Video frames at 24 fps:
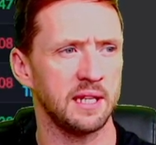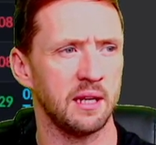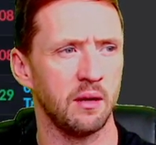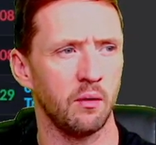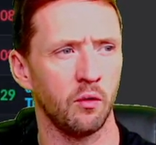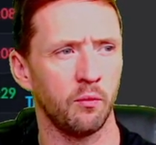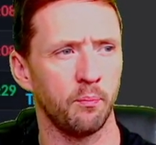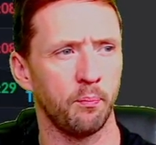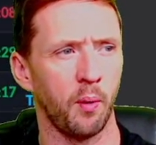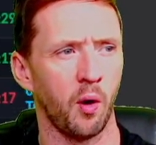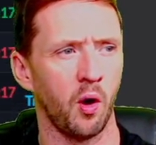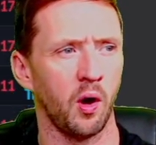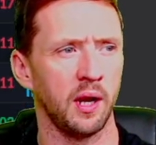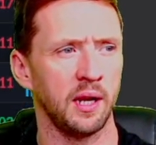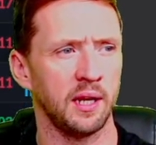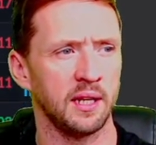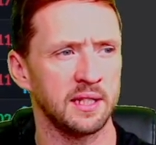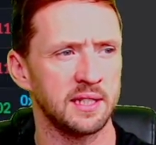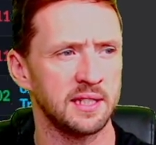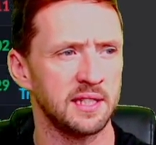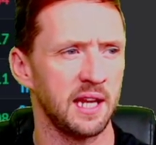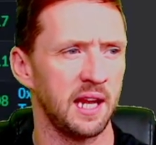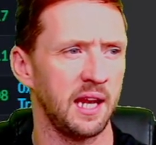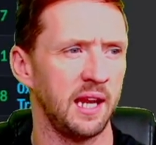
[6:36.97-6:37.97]
It was buying and
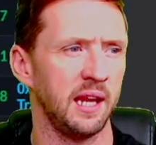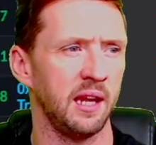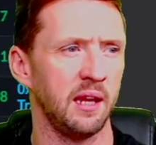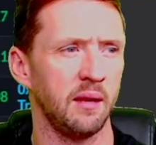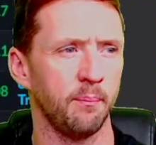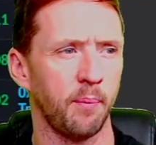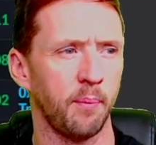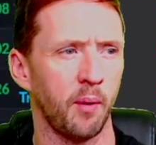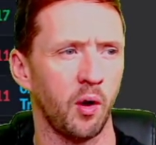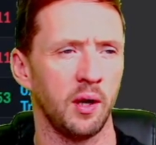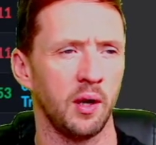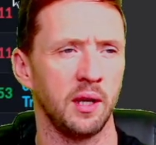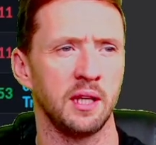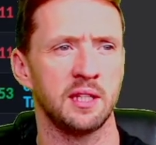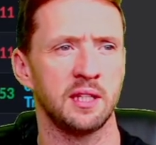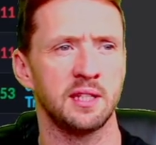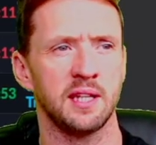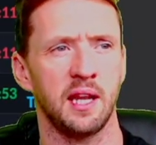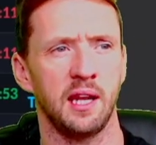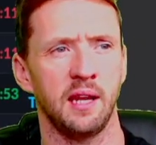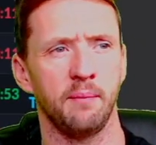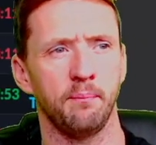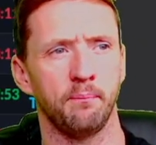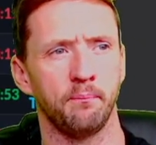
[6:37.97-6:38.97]

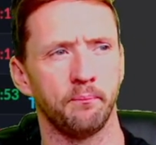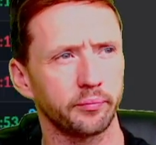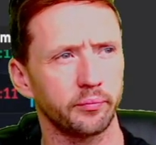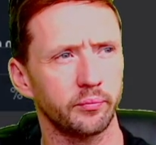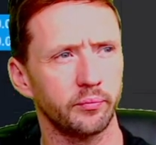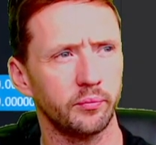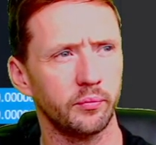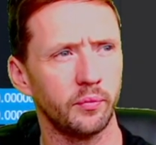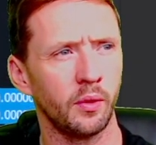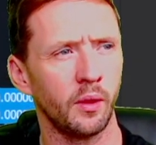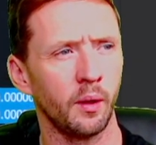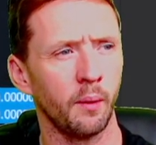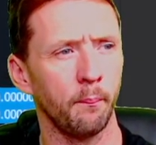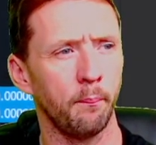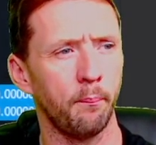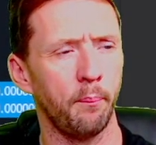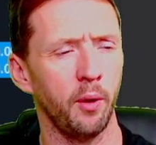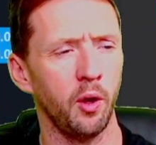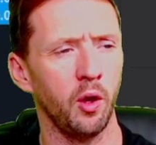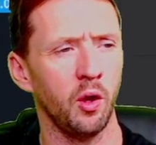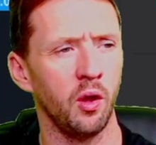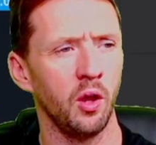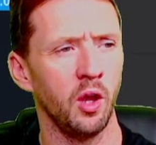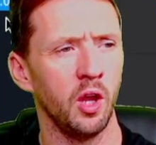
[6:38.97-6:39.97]
selling,
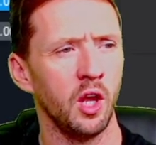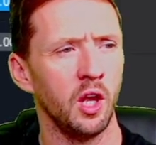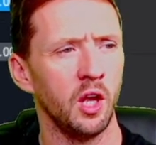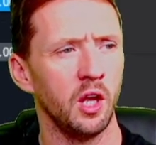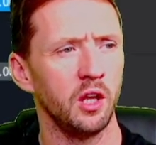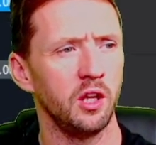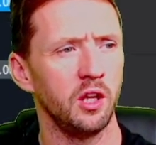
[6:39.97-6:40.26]
but you